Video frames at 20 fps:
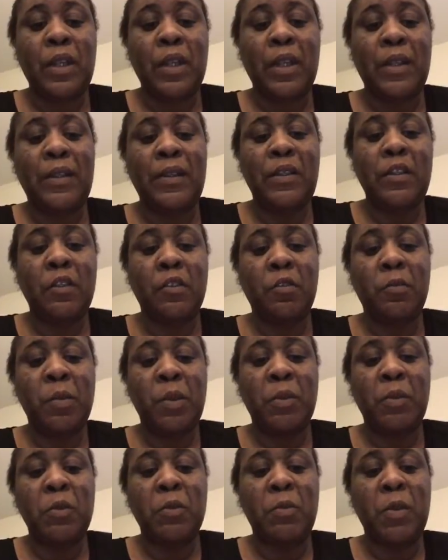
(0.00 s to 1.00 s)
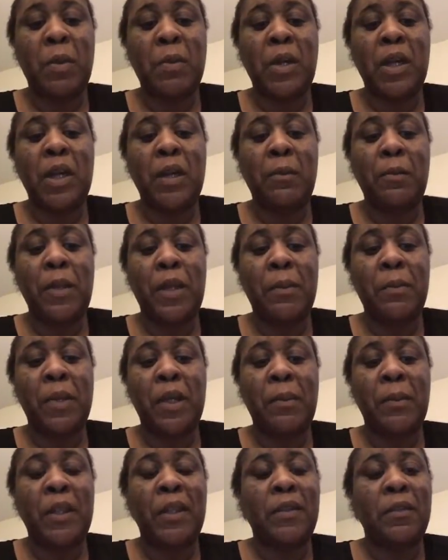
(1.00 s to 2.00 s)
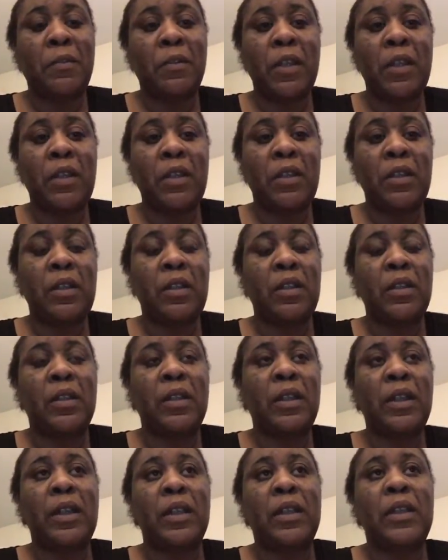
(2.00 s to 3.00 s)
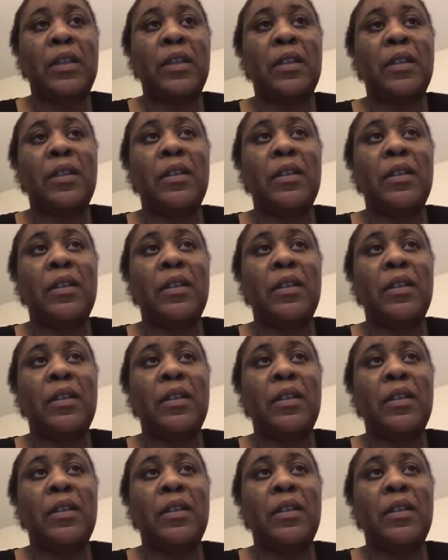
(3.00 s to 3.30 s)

I still remember when my mom met my best friend, like,